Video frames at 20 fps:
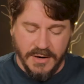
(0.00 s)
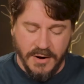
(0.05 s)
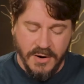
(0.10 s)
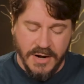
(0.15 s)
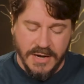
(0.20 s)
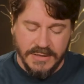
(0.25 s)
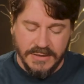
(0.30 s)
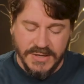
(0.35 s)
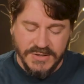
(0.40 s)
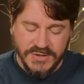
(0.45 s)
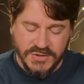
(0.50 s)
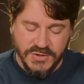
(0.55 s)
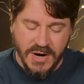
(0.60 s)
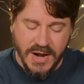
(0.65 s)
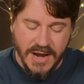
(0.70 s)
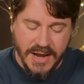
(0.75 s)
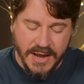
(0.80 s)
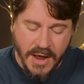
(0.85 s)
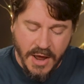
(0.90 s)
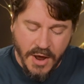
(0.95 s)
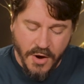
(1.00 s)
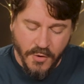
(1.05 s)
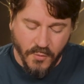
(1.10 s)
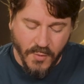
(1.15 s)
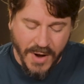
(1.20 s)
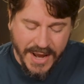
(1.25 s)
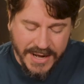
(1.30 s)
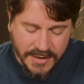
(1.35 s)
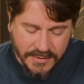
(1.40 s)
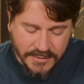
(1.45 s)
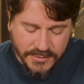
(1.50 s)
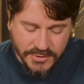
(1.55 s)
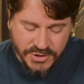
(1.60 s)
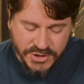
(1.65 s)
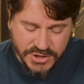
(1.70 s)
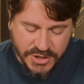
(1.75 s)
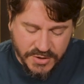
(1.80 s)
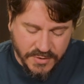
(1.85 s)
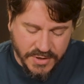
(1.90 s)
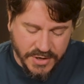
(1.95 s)
All right, let's try regular
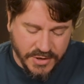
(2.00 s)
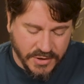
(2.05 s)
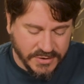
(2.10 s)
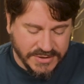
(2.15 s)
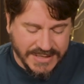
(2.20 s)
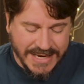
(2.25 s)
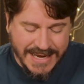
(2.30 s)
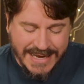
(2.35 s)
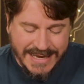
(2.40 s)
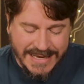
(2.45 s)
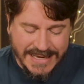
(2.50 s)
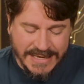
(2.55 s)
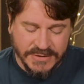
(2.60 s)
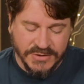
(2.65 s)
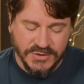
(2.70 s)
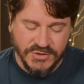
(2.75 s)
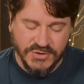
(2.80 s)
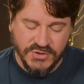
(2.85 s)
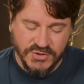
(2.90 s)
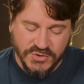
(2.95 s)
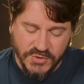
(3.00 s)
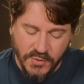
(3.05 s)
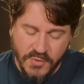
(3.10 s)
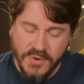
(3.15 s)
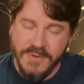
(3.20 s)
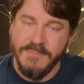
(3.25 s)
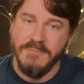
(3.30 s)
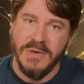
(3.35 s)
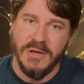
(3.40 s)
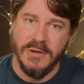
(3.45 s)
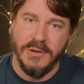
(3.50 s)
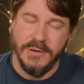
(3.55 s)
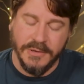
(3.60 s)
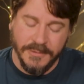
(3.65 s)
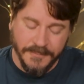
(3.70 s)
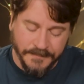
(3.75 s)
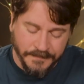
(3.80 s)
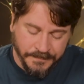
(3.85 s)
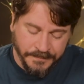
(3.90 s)
Cheerios in soy milk.